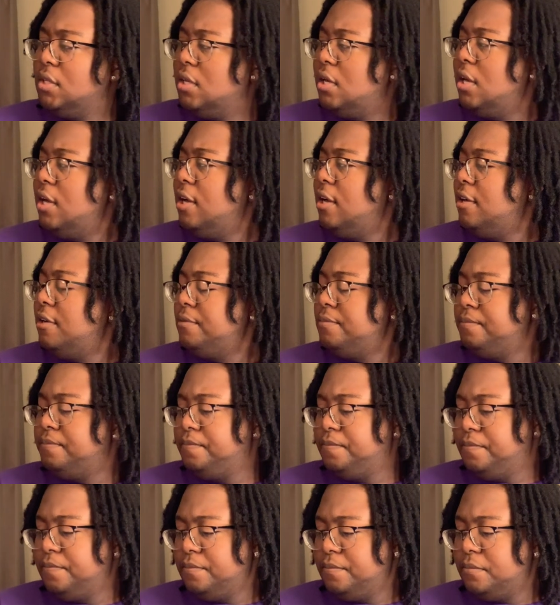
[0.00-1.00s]
uh,
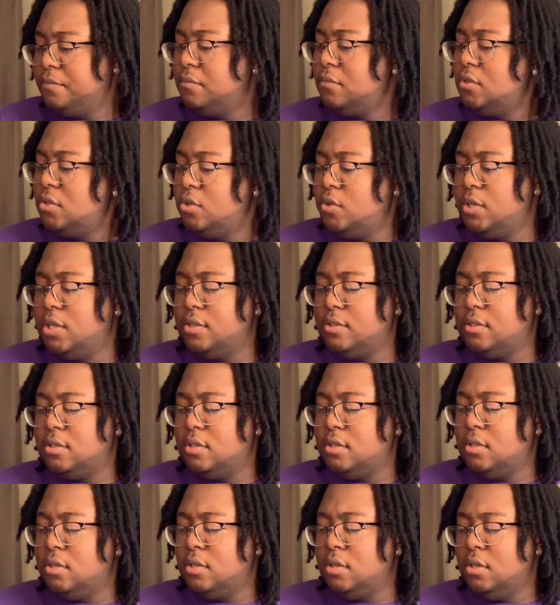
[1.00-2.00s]
who else?
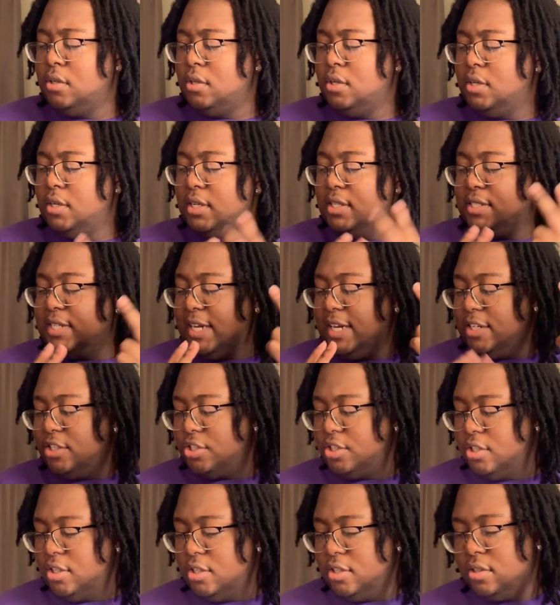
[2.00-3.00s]

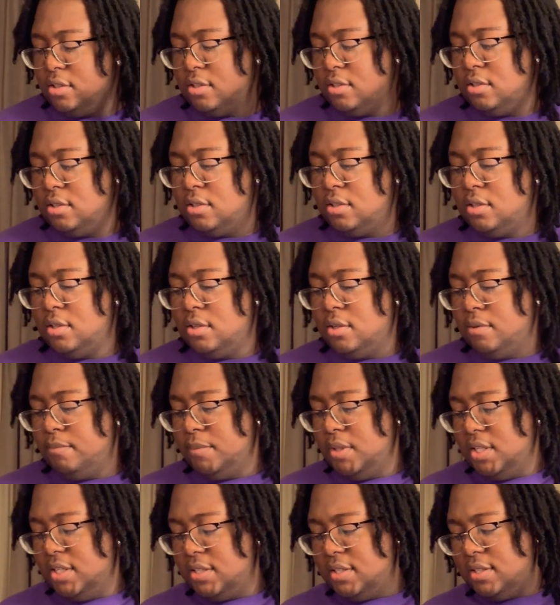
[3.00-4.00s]
Natasha,
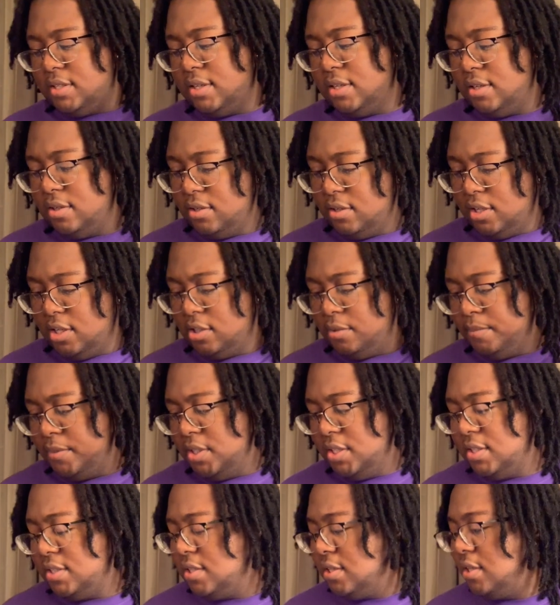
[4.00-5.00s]
Melissa, other
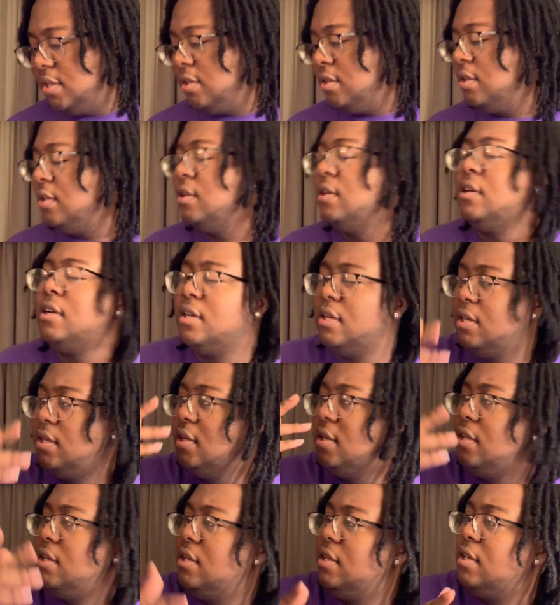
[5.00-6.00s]
Melissa,
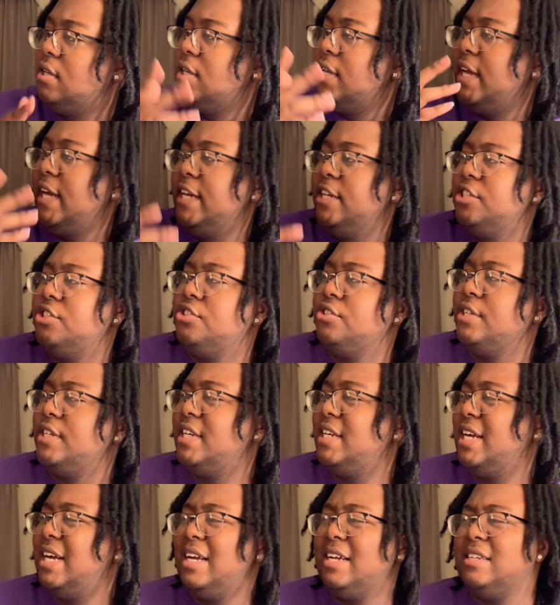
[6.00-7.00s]

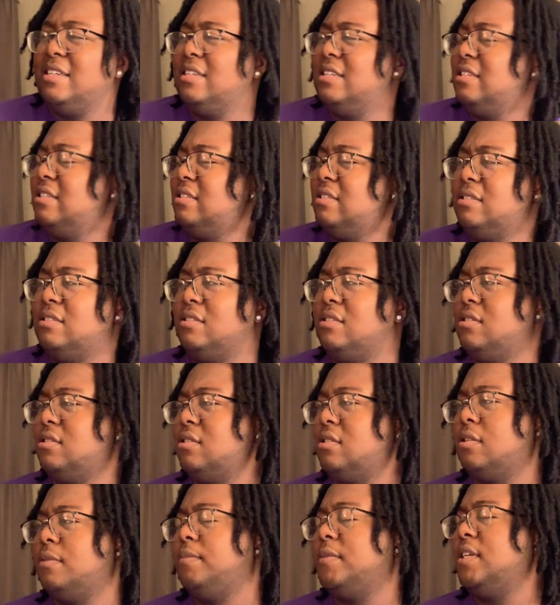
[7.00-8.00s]
Adriana,
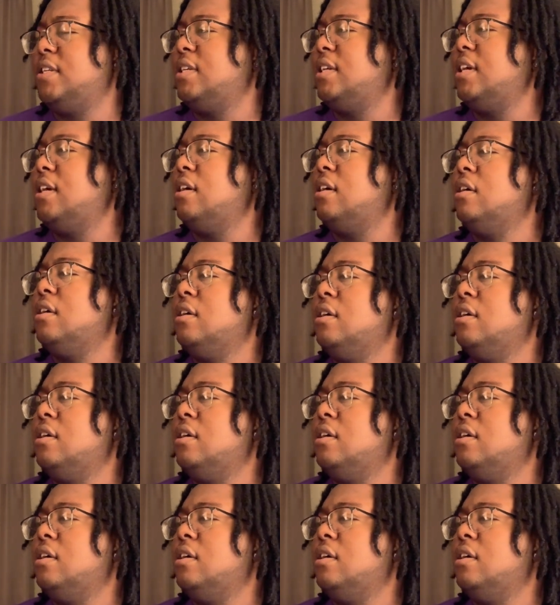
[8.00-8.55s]
or something like that.